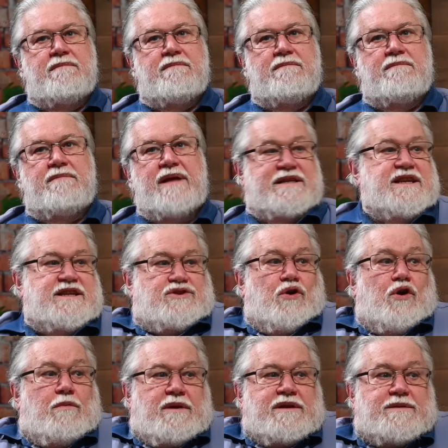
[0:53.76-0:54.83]
that's his
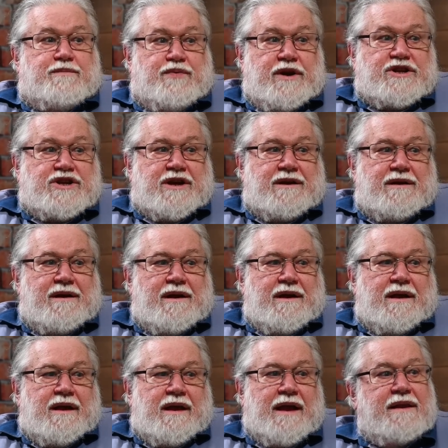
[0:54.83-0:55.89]
job, he's a preacher.
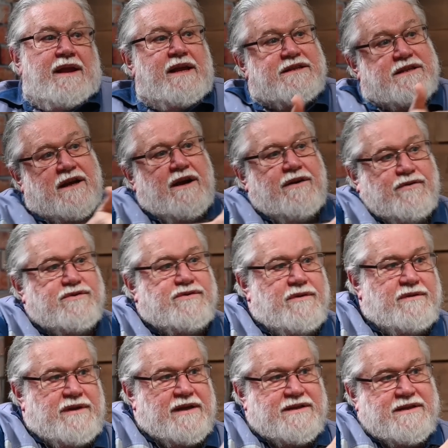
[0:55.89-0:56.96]
And he's the guy, of course, who
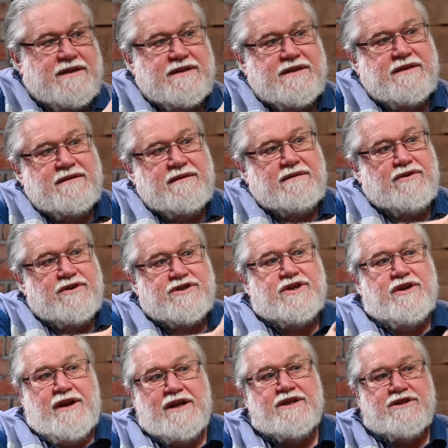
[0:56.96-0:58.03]
does this
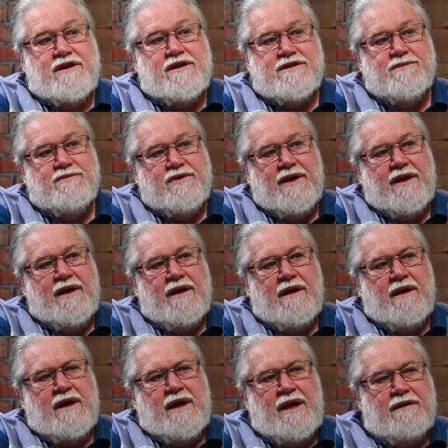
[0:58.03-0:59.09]
Christian nationalism thing.
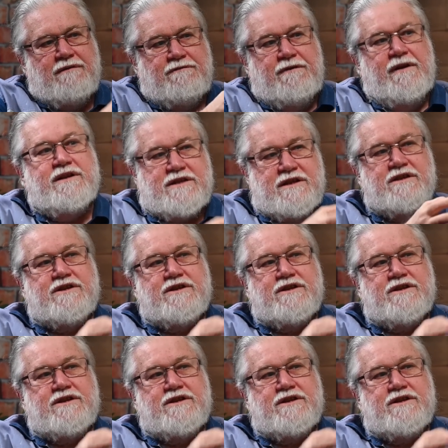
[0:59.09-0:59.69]
He invents this